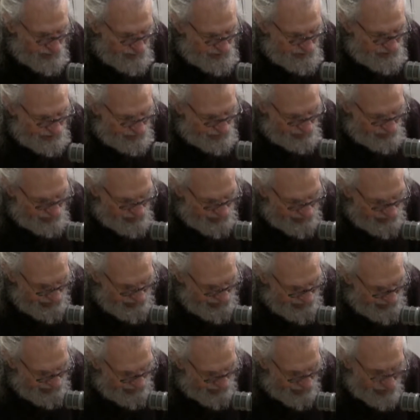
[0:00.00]
some uh,
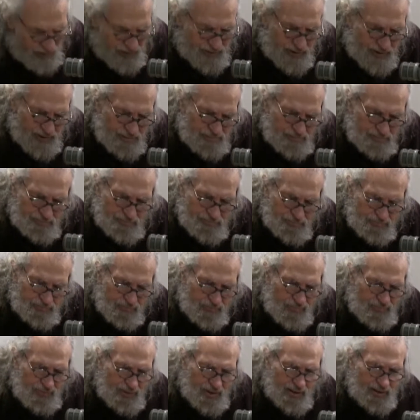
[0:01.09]
character.
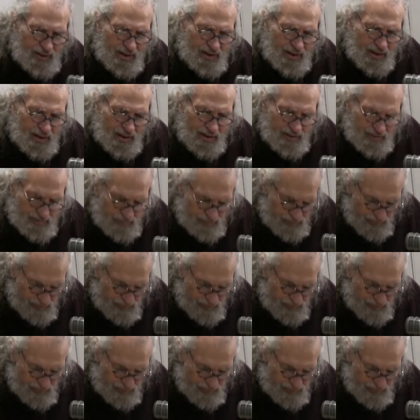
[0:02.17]
Uh,